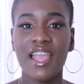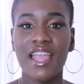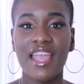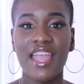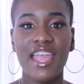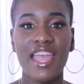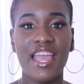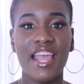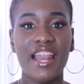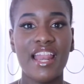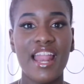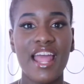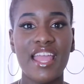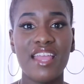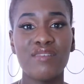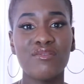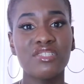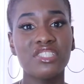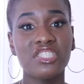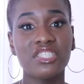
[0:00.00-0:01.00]
and
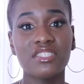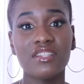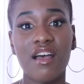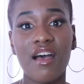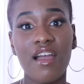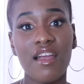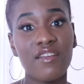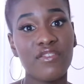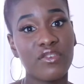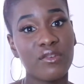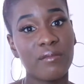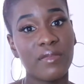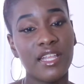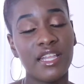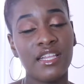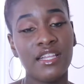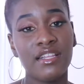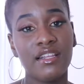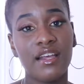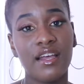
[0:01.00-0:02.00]
it was just hard for
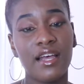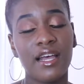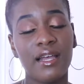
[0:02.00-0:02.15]
me,